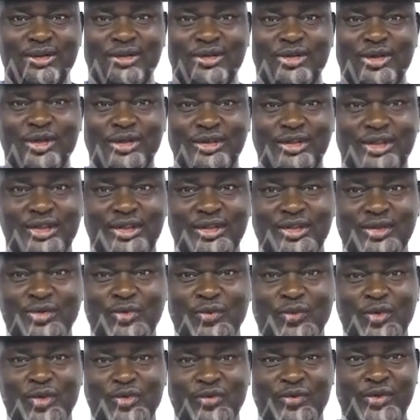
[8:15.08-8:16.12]
touches
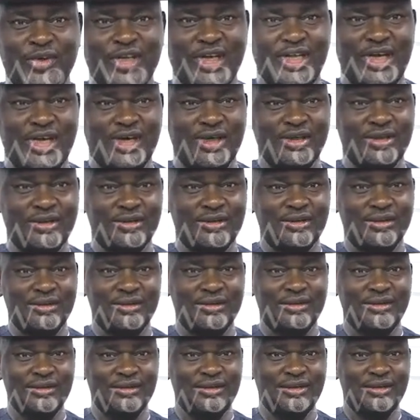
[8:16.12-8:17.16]
one finger,
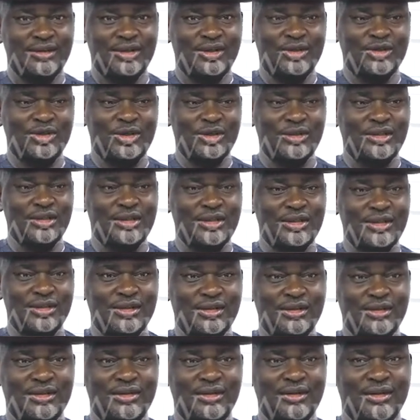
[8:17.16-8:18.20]
it
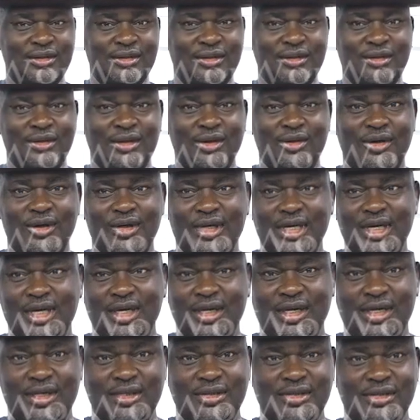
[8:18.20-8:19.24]
touches the other
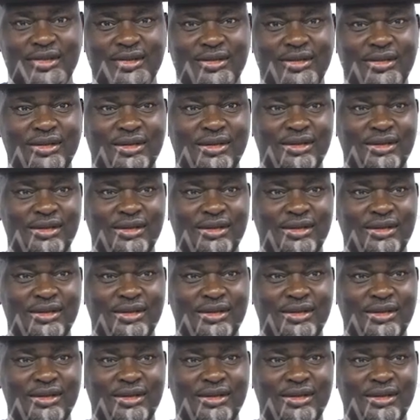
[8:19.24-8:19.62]
hand.